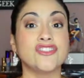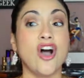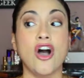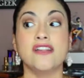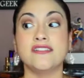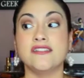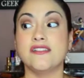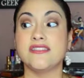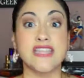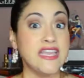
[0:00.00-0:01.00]
on
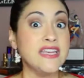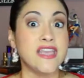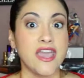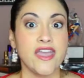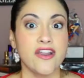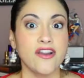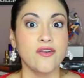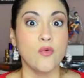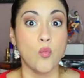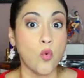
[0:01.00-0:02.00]
skincare,
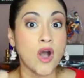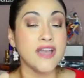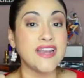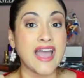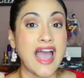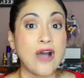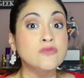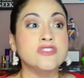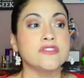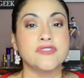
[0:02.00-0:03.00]
1
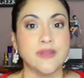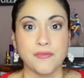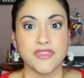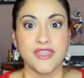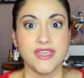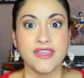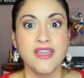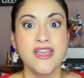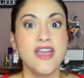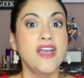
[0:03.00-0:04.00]
ounce of something,
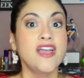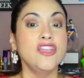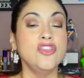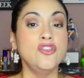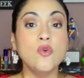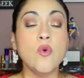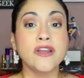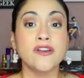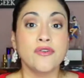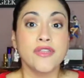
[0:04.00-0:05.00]
you want
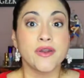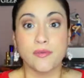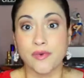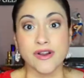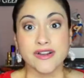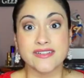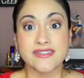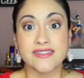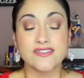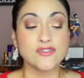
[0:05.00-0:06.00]
to know that it works.
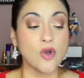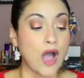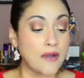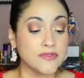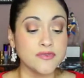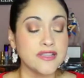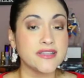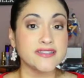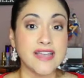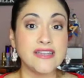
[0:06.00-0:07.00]
So I was really
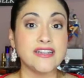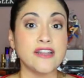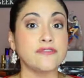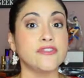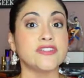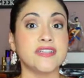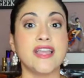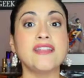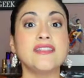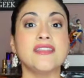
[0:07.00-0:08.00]
excited at first to
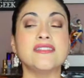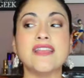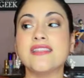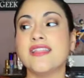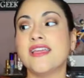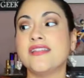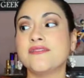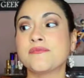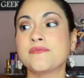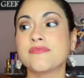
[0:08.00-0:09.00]
get this, and
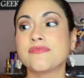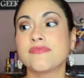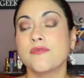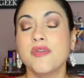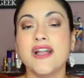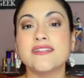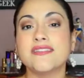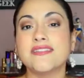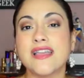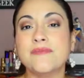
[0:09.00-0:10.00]
then we got
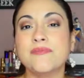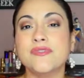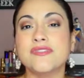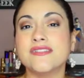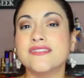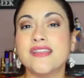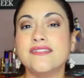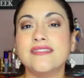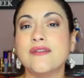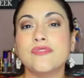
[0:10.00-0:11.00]
the samples,
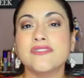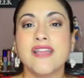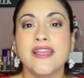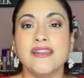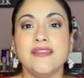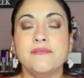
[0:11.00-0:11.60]
and they were tiny,